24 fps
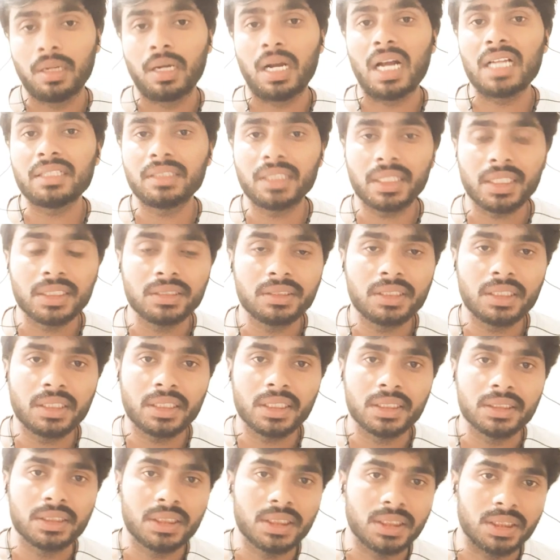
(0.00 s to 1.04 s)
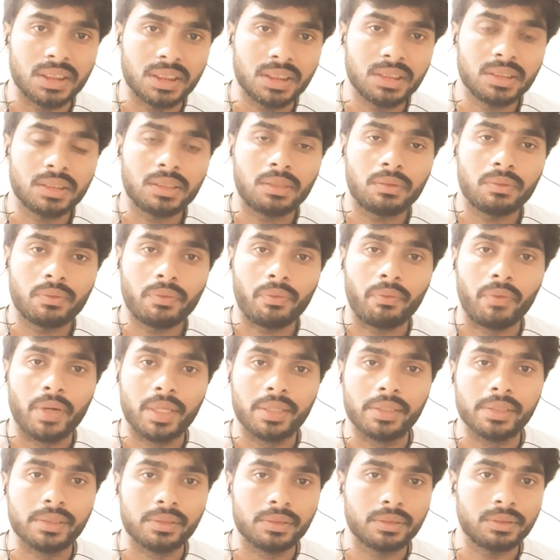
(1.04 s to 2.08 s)
ask the consultancy
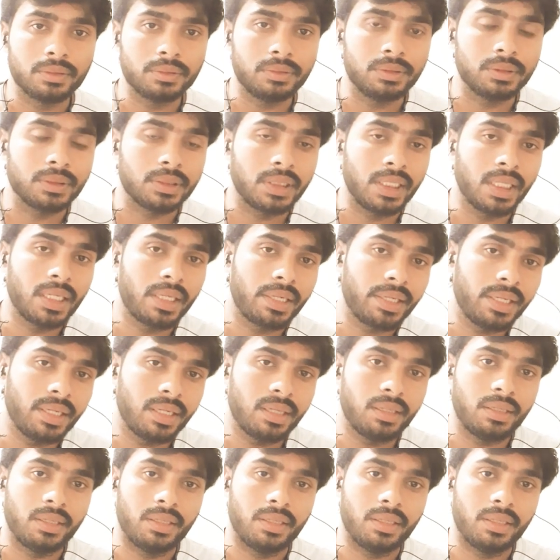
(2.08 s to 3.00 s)
whether GRE